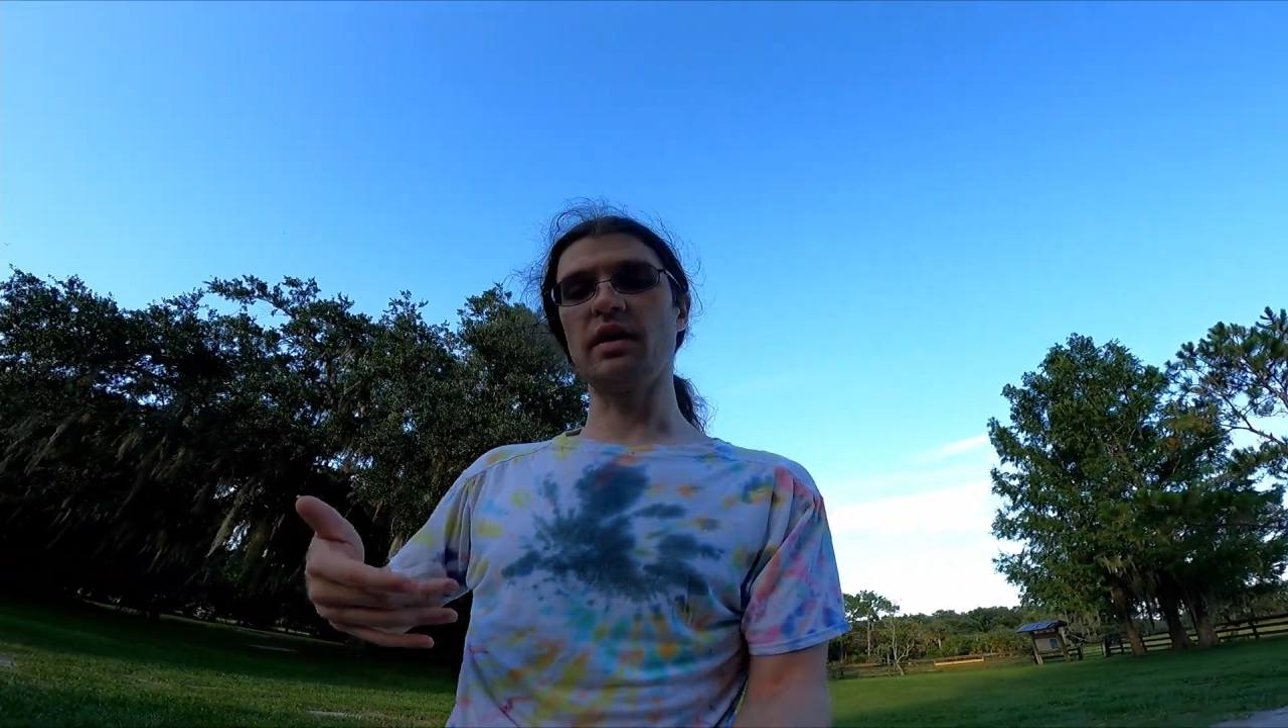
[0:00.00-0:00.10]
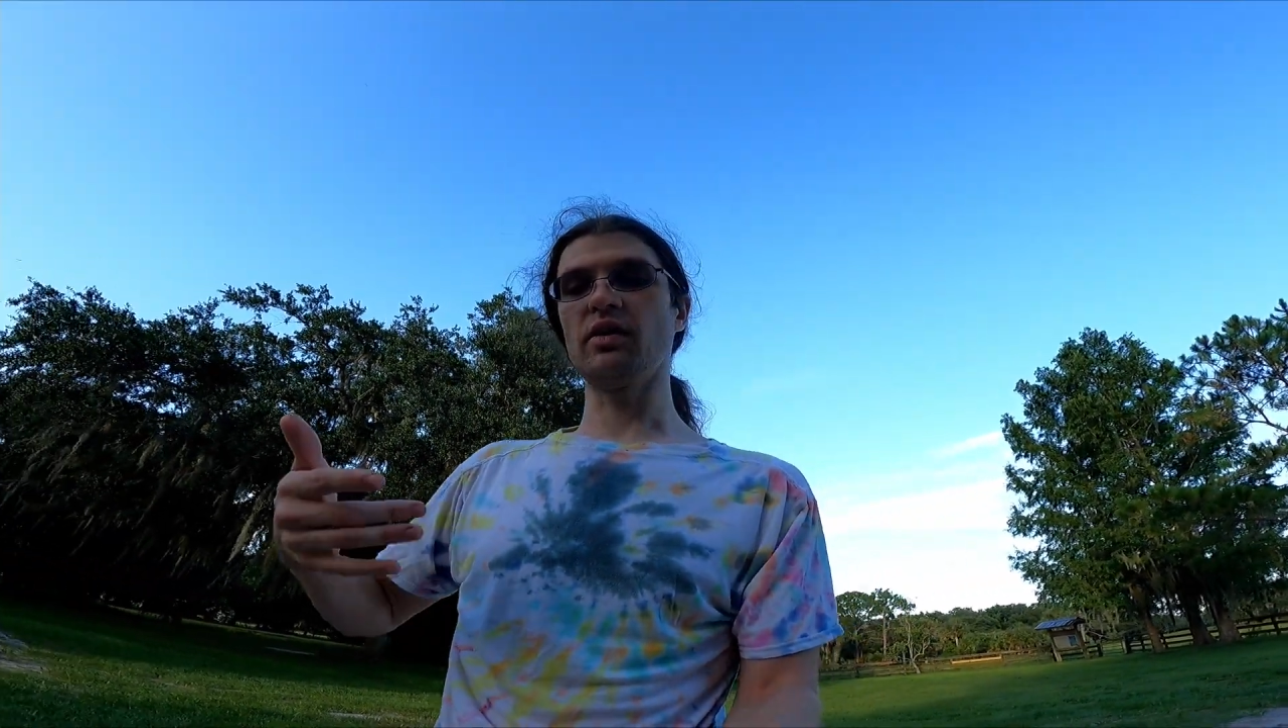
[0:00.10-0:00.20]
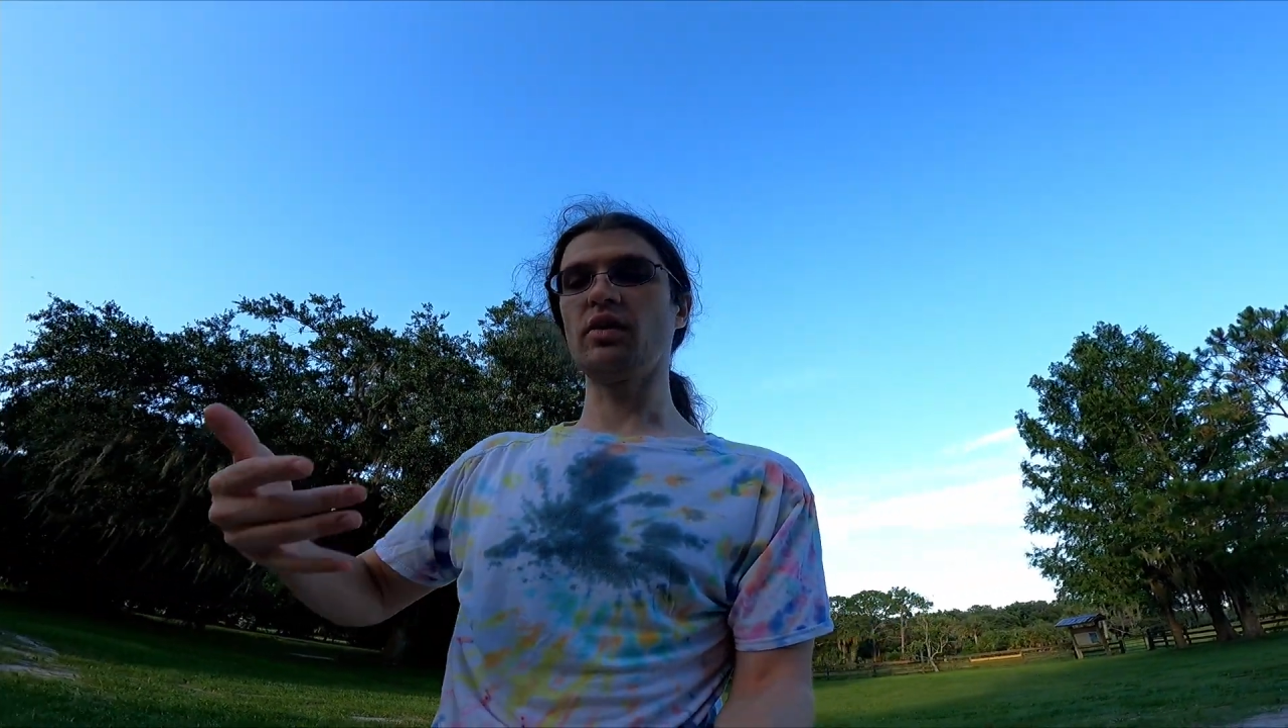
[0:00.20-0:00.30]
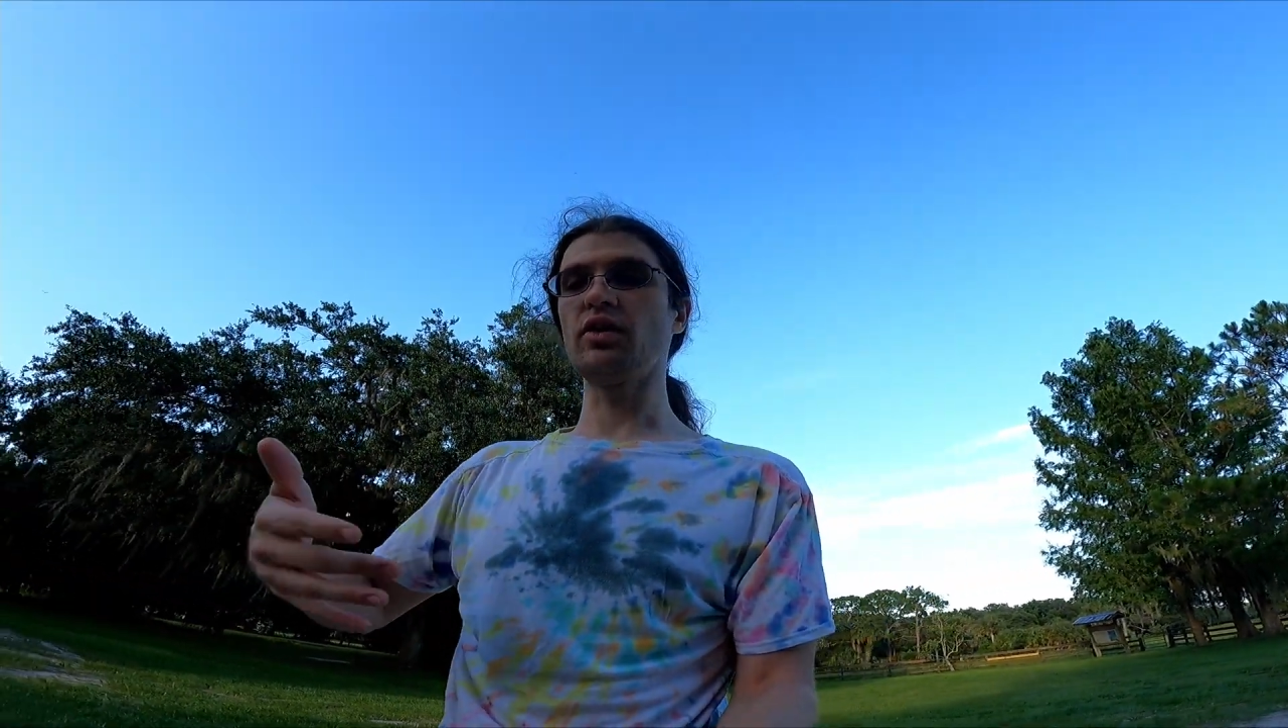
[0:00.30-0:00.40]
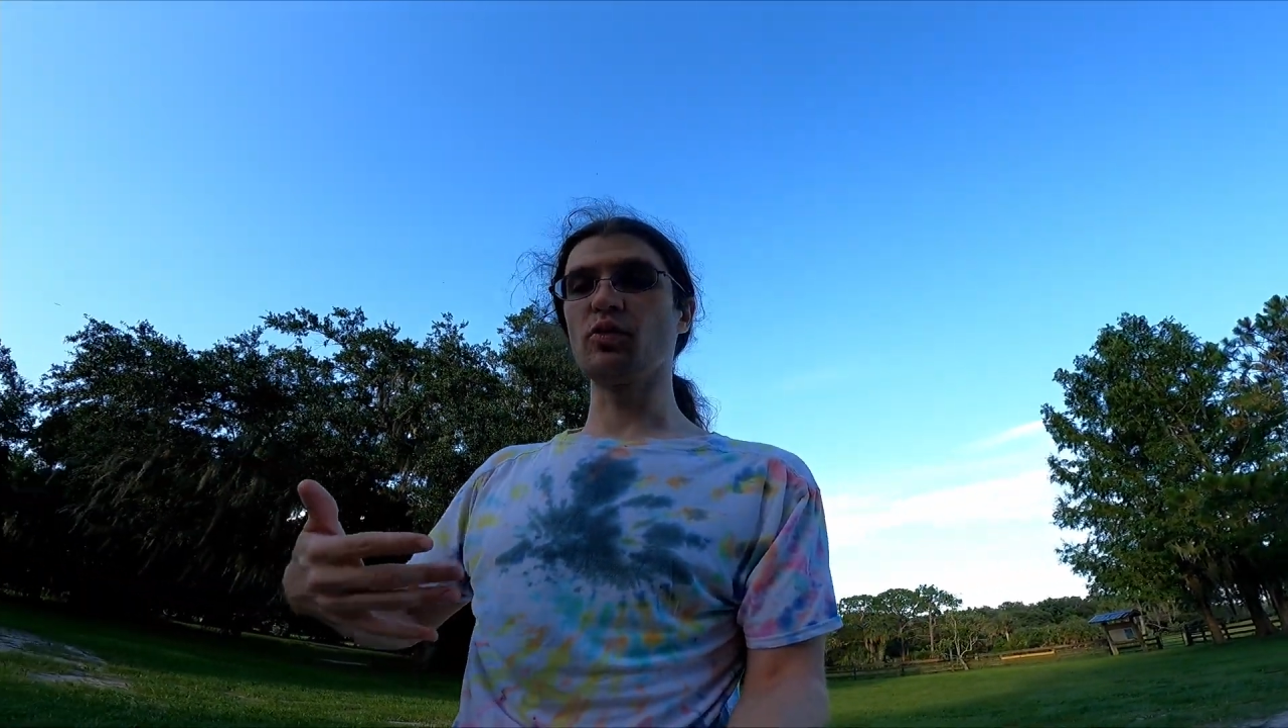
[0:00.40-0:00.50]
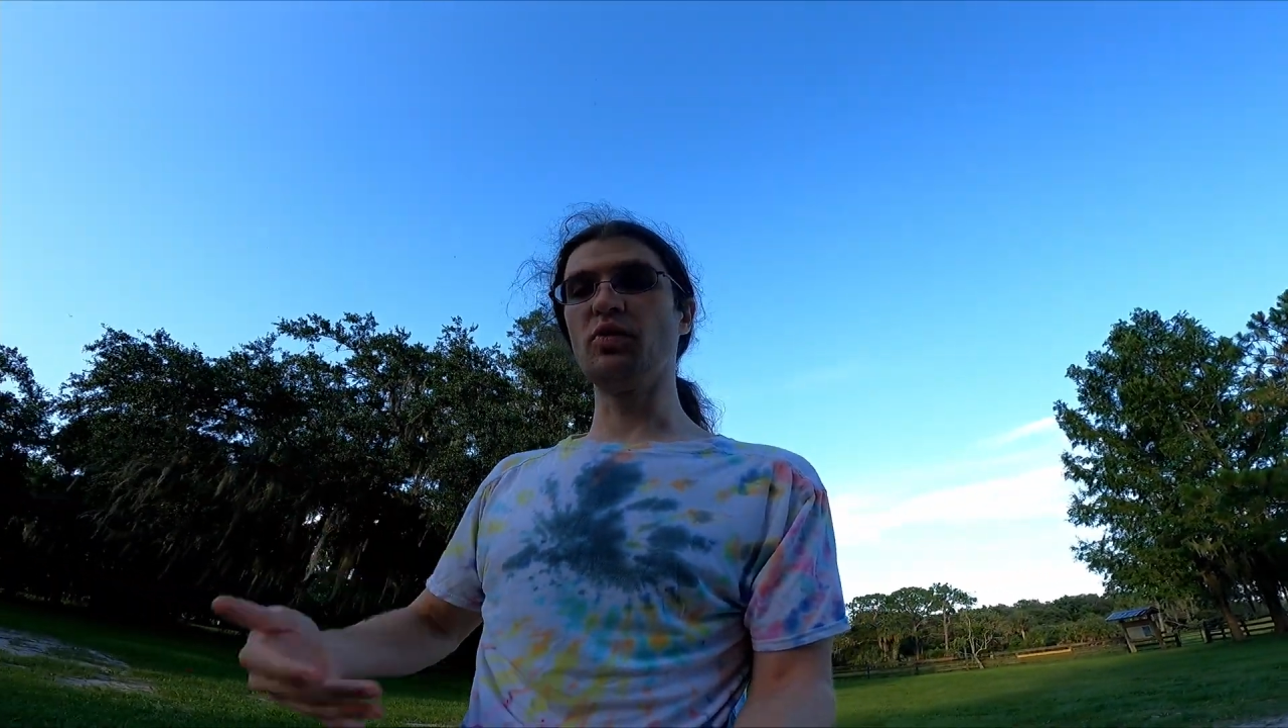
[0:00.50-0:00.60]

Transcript: You're